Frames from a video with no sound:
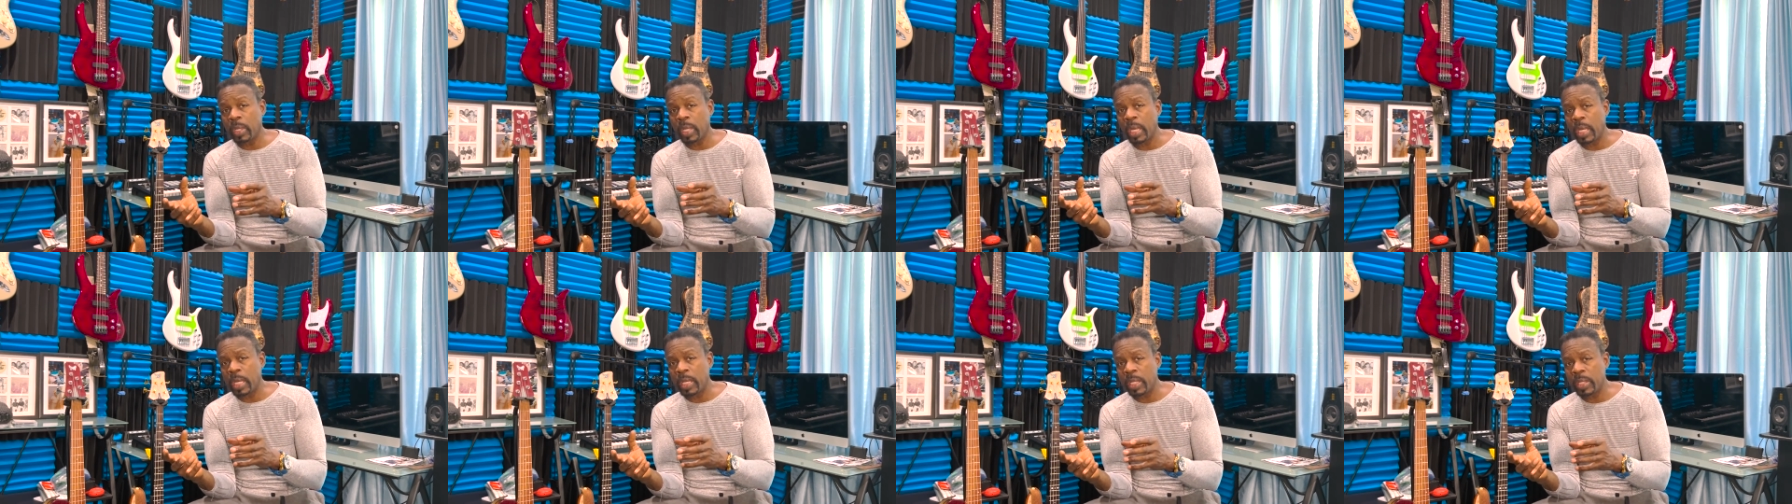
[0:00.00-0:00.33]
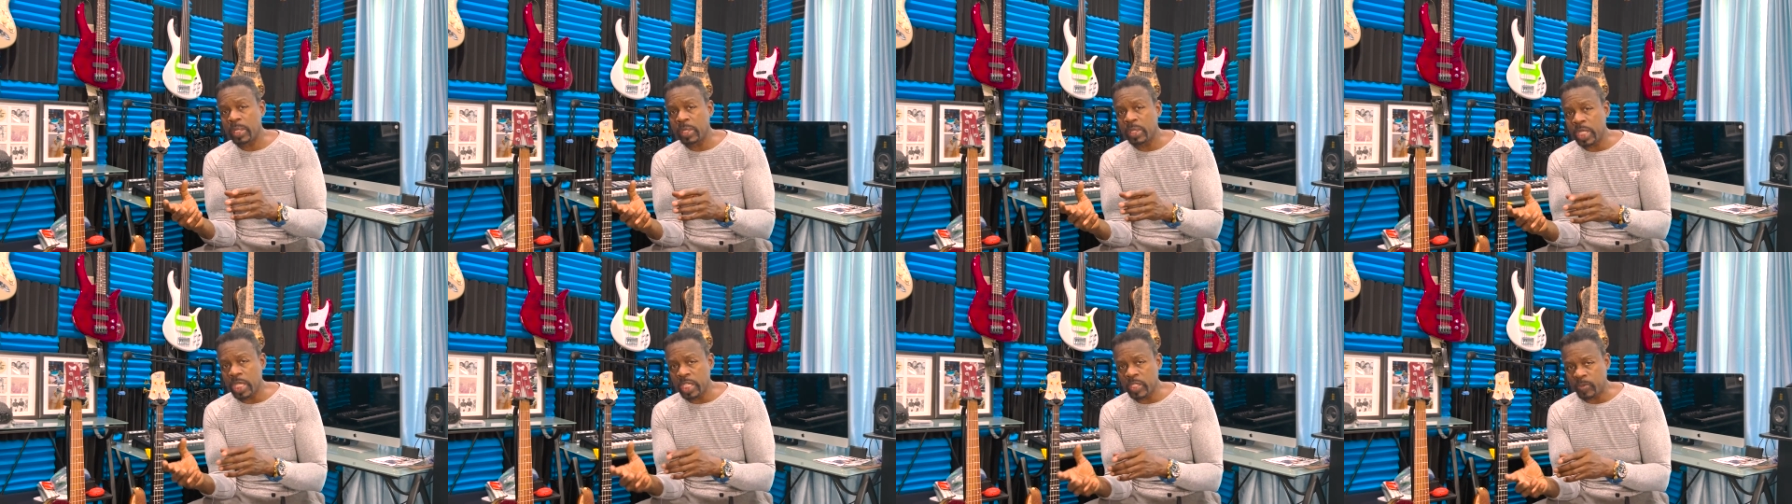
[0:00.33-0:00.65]
uh
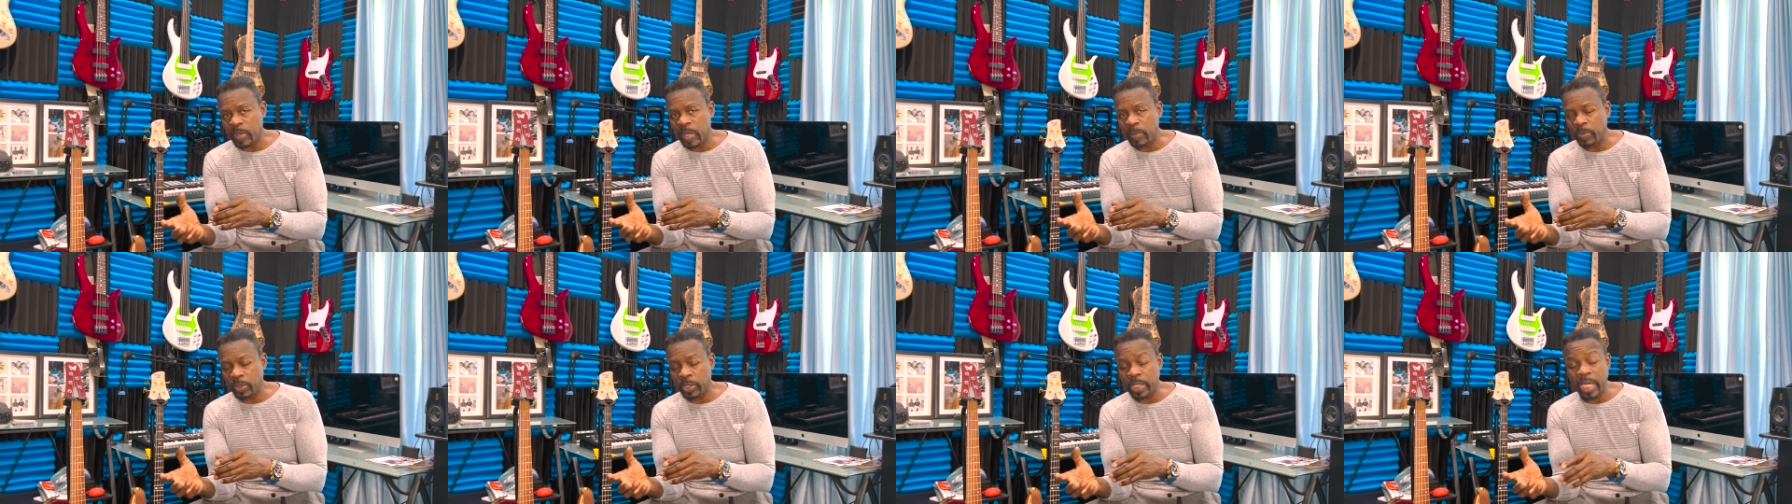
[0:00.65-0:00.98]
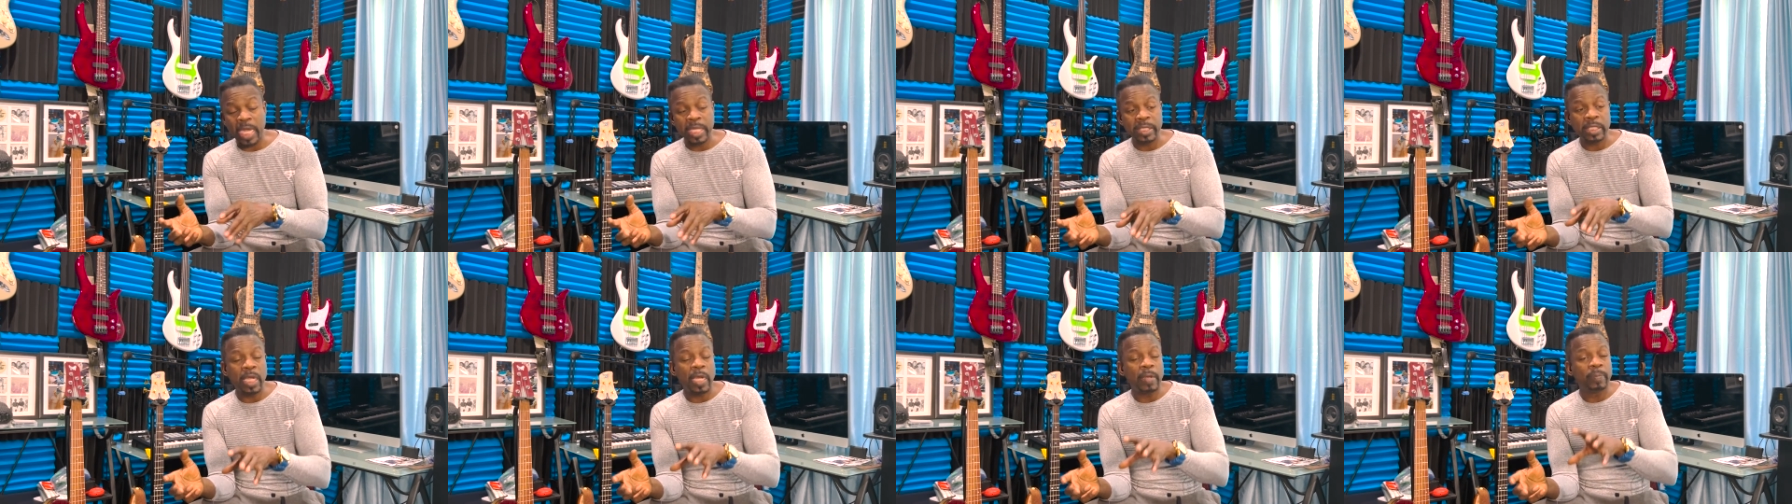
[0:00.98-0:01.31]
these people
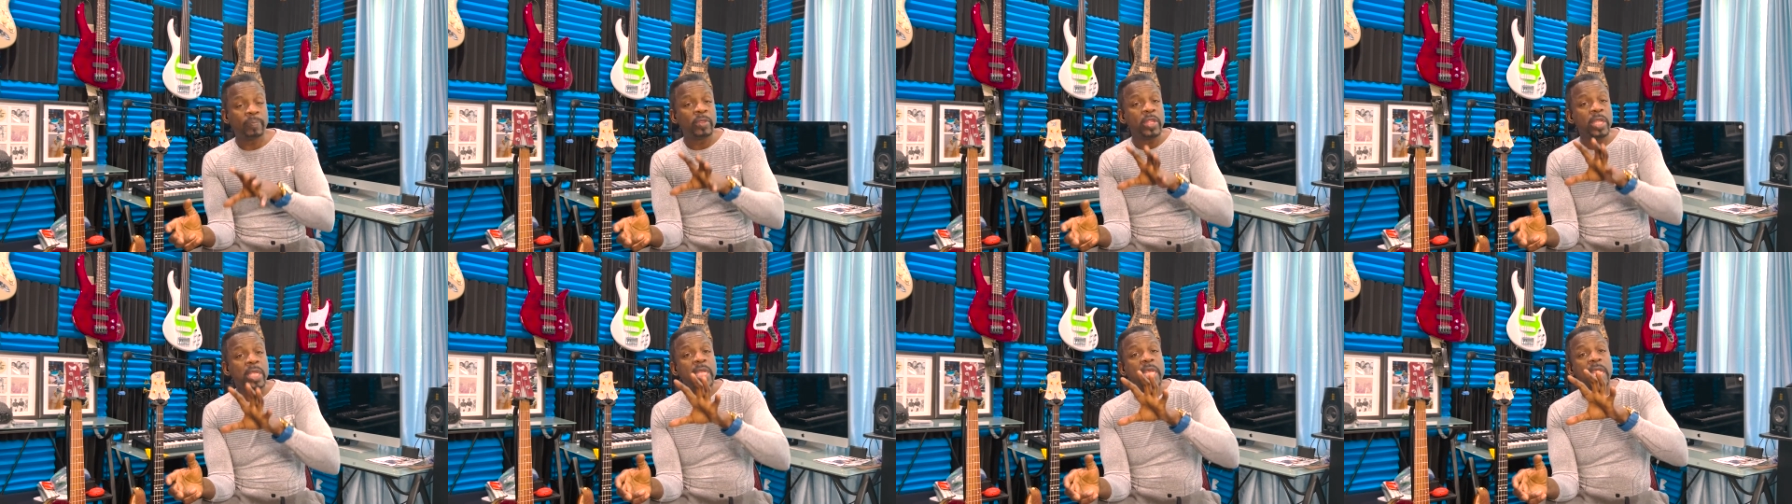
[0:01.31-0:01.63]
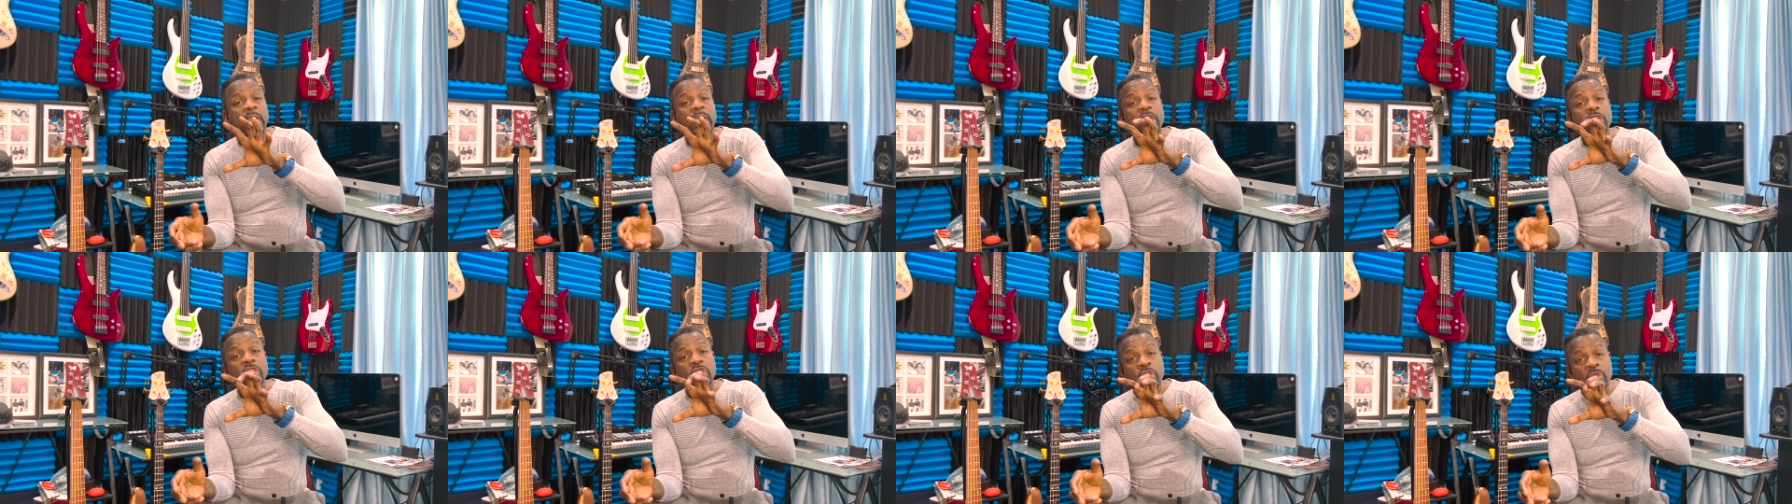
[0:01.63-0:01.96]
got done.
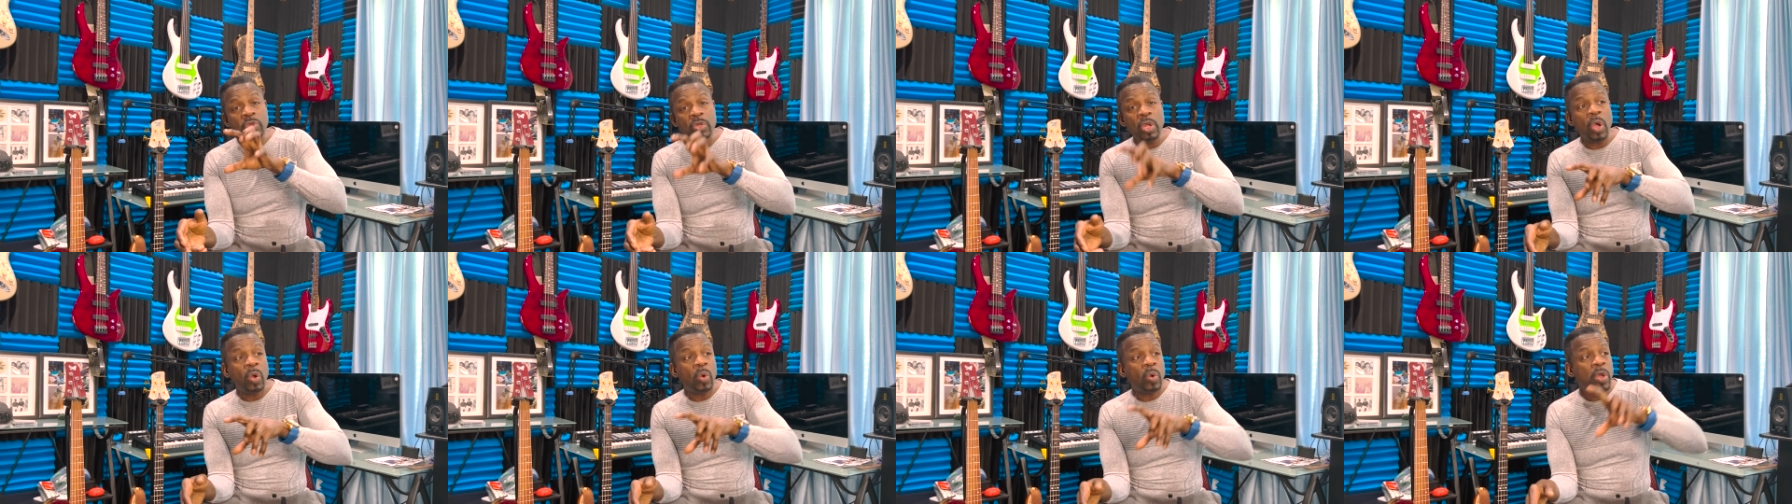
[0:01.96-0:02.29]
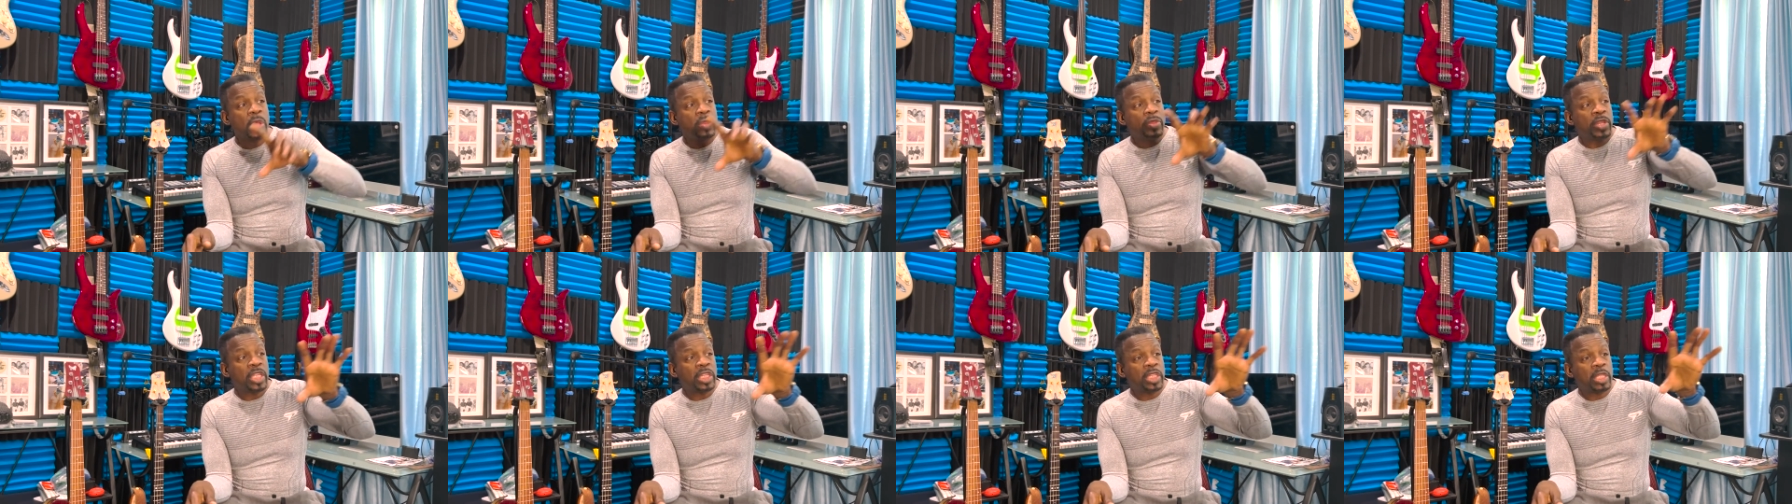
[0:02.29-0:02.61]
And do you know
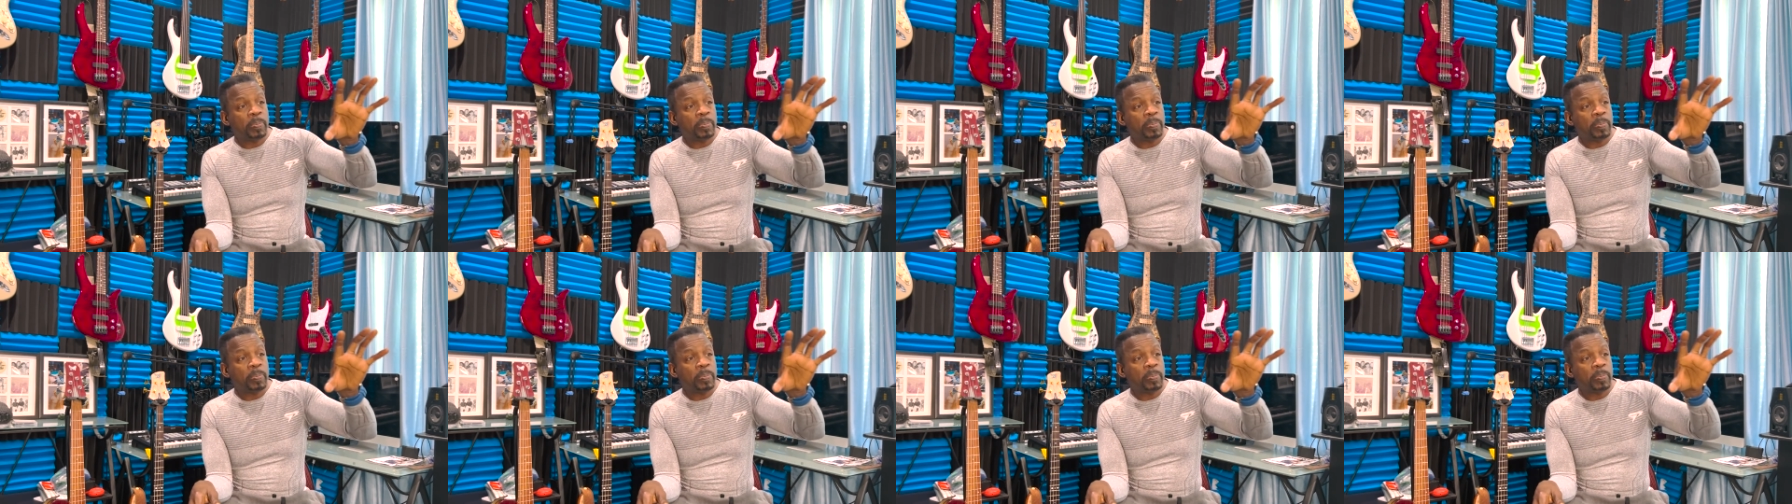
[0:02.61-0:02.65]
that